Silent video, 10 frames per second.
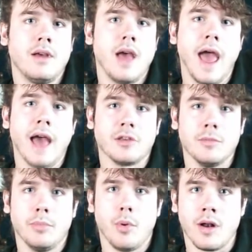as
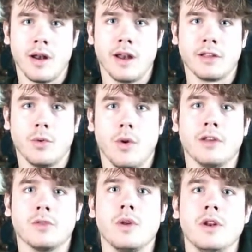important as it
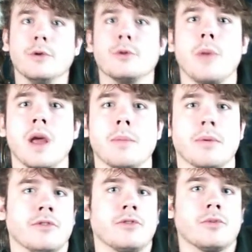was when
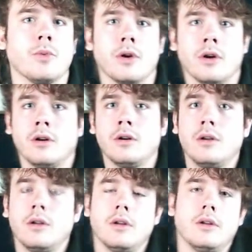newspapers were
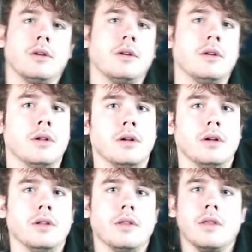
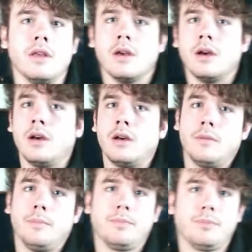the
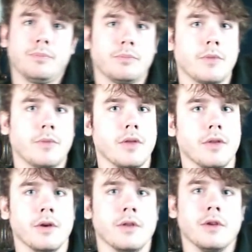
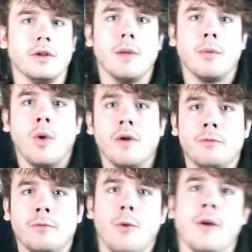number one
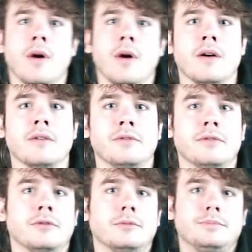form of